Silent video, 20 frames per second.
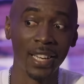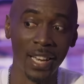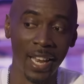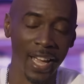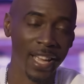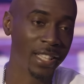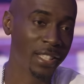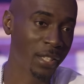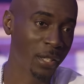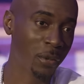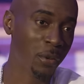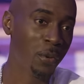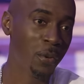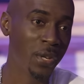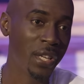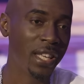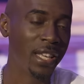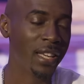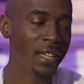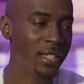light on who
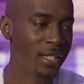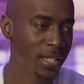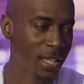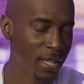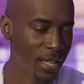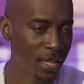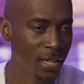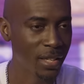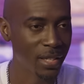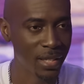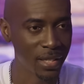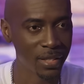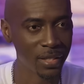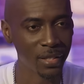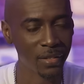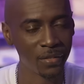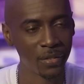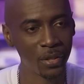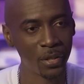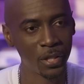he is and the goodness
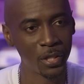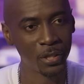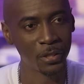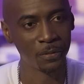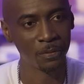of God.